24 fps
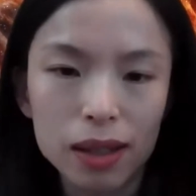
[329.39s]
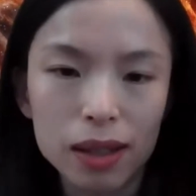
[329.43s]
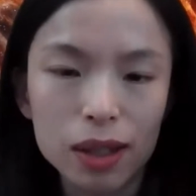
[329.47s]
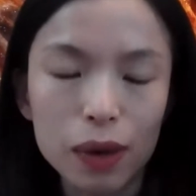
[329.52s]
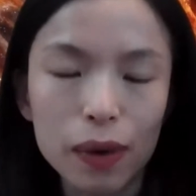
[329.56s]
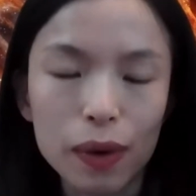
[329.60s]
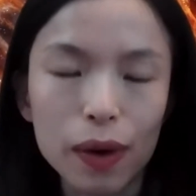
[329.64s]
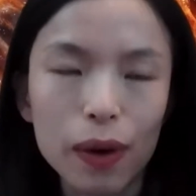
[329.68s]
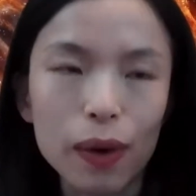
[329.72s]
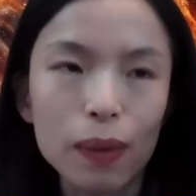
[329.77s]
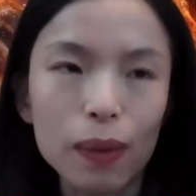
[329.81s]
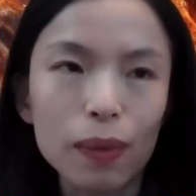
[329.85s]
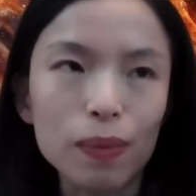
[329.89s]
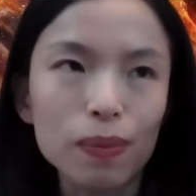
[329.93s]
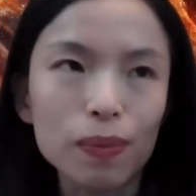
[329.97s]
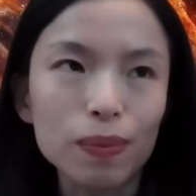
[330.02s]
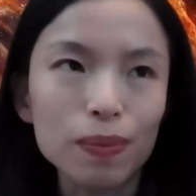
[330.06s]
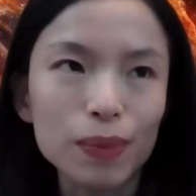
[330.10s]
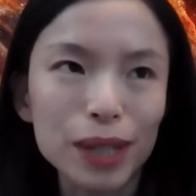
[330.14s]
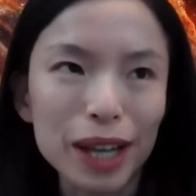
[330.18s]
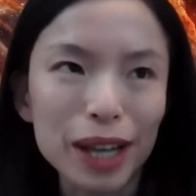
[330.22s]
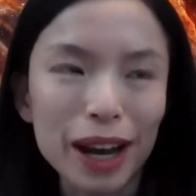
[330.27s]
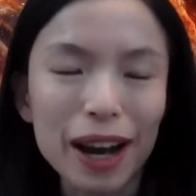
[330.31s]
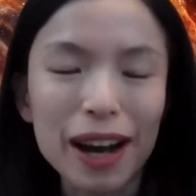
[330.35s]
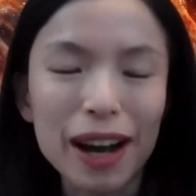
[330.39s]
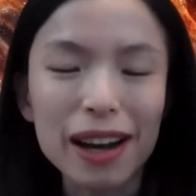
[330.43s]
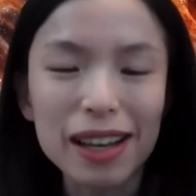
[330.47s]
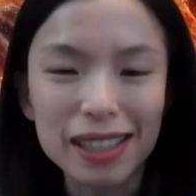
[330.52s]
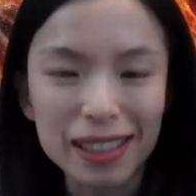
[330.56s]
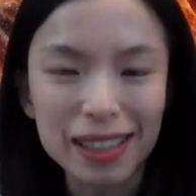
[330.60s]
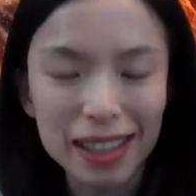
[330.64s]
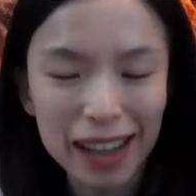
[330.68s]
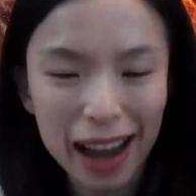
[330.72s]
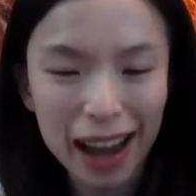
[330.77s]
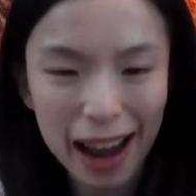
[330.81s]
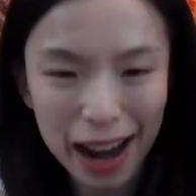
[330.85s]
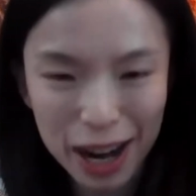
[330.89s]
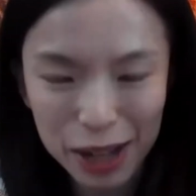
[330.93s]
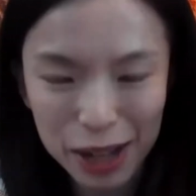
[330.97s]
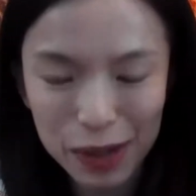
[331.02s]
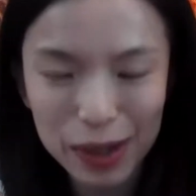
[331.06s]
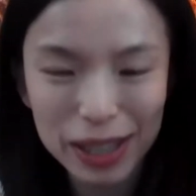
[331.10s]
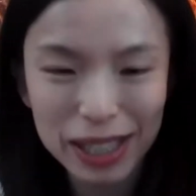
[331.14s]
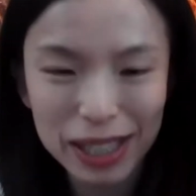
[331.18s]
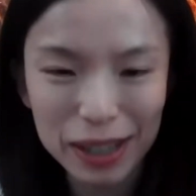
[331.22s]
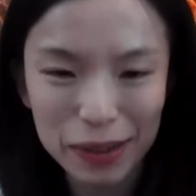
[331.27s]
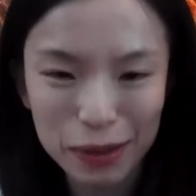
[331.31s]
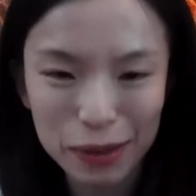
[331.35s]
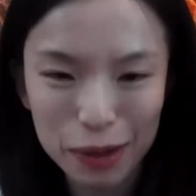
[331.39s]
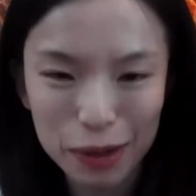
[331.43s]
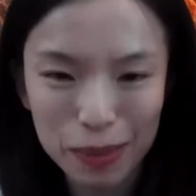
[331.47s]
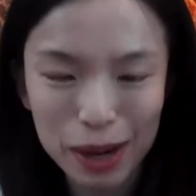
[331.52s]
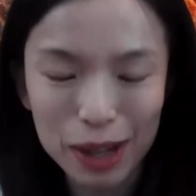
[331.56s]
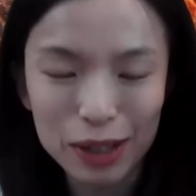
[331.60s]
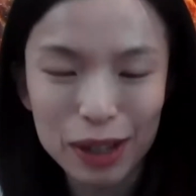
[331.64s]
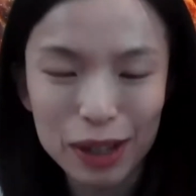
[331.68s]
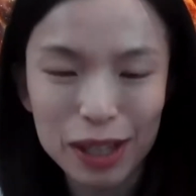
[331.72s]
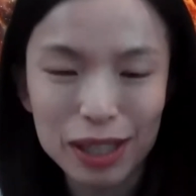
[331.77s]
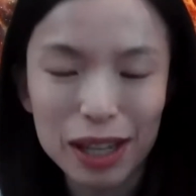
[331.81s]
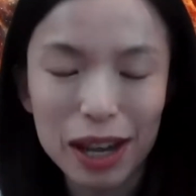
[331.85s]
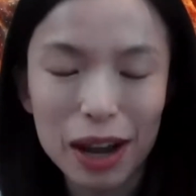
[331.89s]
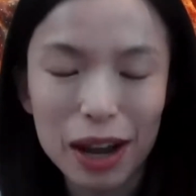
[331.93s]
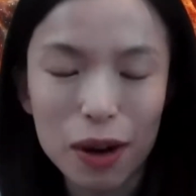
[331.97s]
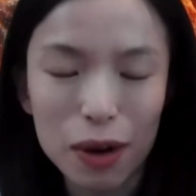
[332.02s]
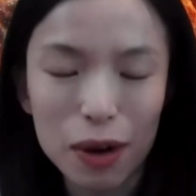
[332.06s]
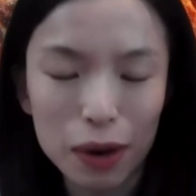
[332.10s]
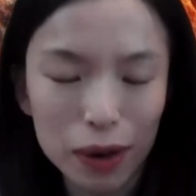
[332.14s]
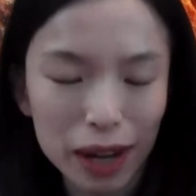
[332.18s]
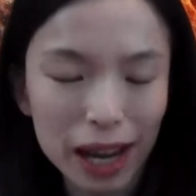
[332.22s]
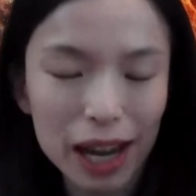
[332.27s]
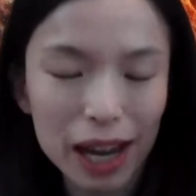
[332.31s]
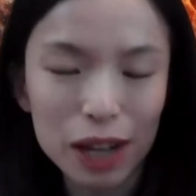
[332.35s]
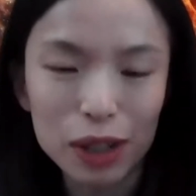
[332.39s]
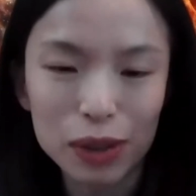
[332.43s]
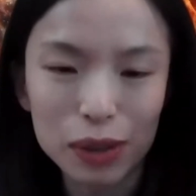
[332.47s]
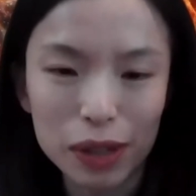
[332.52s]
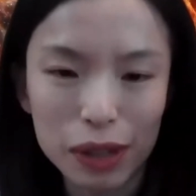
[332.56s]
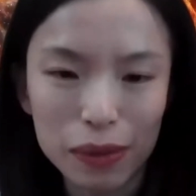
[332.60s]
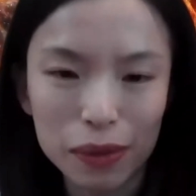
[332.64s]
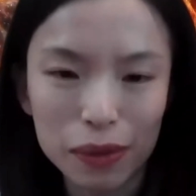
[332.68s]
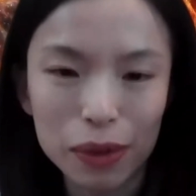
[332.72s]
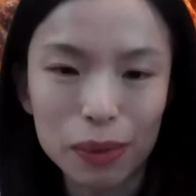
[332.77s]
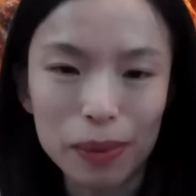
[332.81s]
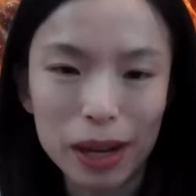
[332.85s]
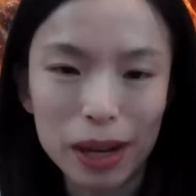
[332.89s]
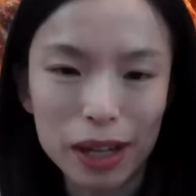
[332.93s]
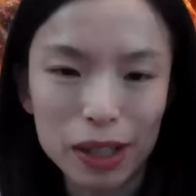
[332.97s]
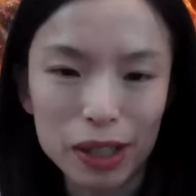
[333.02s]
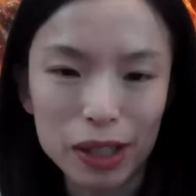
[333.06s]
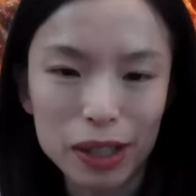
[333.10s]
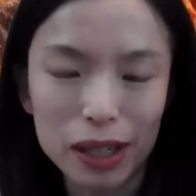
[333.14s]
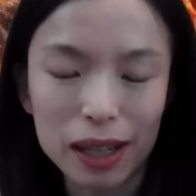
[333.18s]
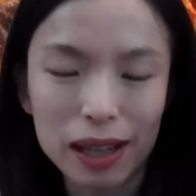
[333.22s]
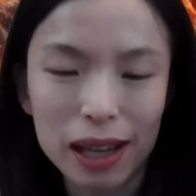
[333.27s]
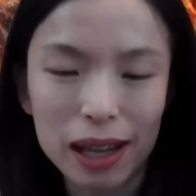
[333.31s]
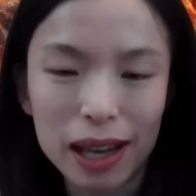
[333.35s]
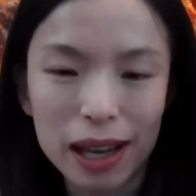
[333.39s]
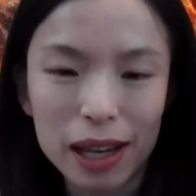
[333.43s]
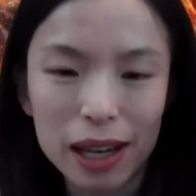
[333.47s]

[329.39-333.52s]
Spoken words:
So because address information is location information,